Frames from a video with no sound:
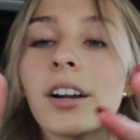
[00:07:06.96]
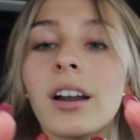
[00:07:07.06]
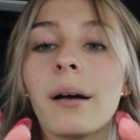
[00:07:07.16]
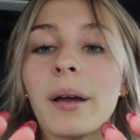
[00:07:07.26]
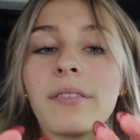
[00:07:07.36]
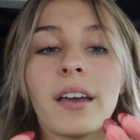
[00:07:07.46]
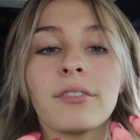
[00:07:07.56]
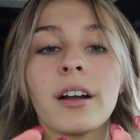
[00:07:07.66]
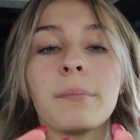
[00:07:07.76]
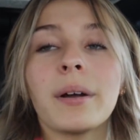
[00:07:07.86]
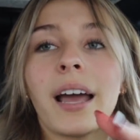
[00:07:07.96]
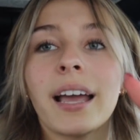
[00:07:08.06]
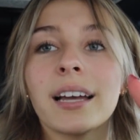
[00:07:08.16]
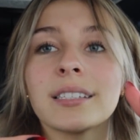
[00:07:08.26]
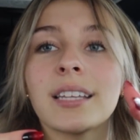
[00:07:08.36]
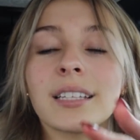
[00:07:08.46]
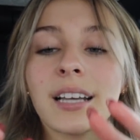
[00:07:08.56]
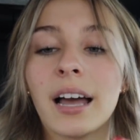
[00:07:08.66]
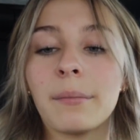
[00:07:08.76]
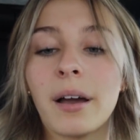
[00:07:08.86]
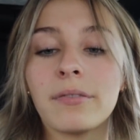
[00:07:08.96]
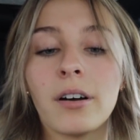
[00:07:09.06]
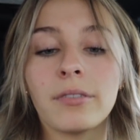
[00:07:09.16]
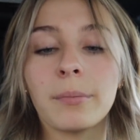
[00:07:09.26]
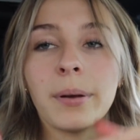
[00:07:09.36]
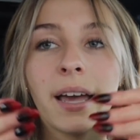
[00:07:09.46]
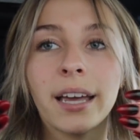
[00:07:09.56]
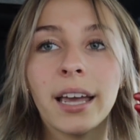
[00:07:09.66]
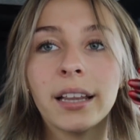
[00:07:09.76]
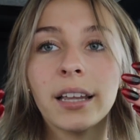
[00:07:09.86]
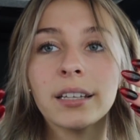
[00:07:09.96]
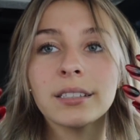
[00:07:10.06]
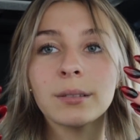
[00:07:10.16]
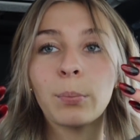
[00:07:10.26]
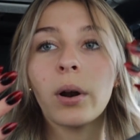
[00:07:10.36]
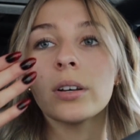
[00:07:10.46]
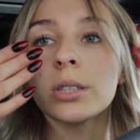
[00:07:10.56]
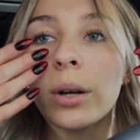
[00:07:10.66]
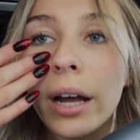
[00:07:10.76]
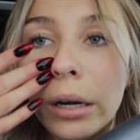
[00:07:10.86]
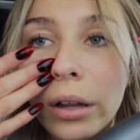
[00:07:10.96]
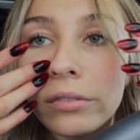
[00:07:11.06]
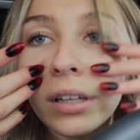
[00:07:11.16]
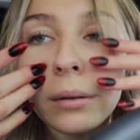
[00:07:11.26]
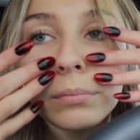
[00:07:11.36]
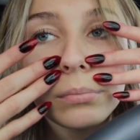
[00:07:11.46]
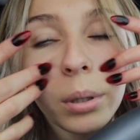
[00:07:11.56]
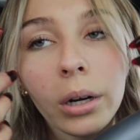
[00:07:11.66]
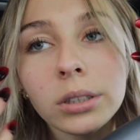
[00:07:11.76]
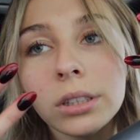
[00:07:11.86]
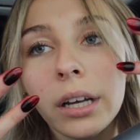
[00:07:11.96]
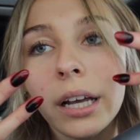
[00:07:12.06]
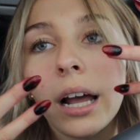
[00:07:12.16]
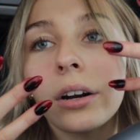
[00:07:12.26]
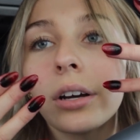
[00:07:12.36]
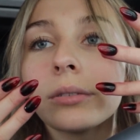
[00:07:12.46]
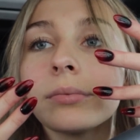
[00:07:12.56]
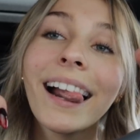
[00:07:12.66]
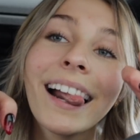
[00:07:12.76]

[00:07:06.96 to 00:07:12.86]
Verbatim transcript: They're not my favorite, but I guess that's kind of my fault for picking this. But also, I kind of love them. But also, like, I don't know.